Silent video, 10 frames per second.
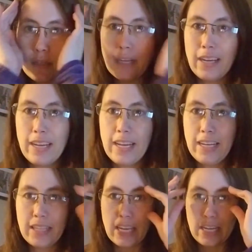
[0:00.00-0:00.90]
I
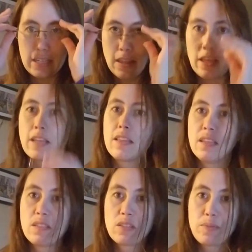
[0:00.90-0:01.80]
hate that.
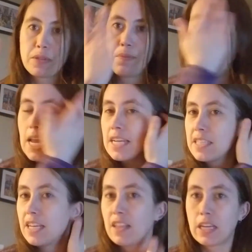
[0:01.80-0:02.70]
These are supposed to be
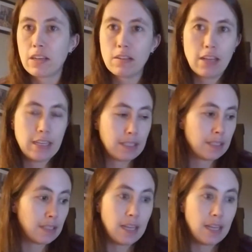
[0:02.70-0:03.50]
anti-glare glasses,